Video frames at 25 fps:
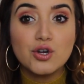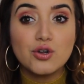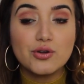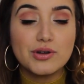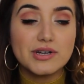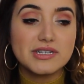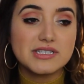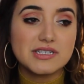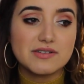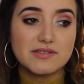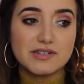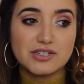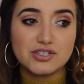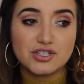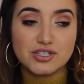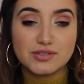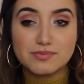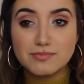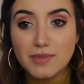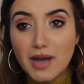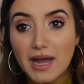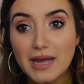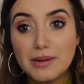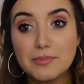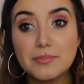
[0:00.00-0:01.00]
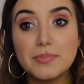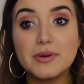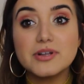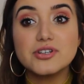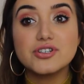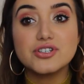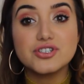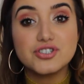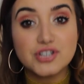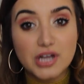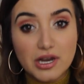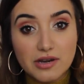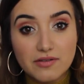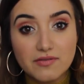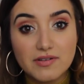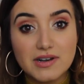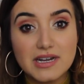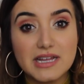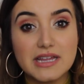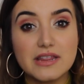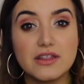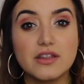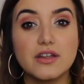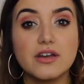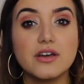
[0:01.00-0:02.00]
not necessarily just mine, but just
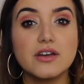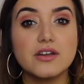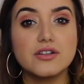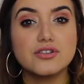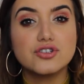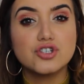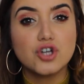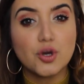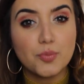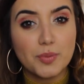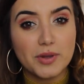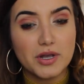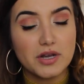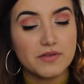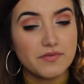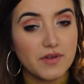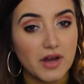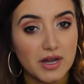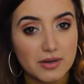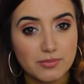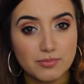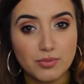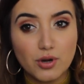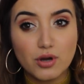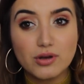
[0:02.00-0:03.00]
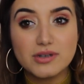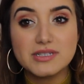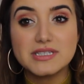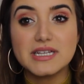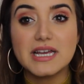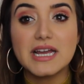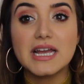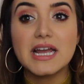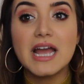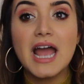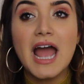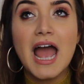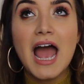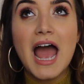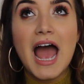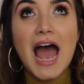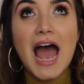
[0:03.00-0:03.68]
generally the topic of unboxing,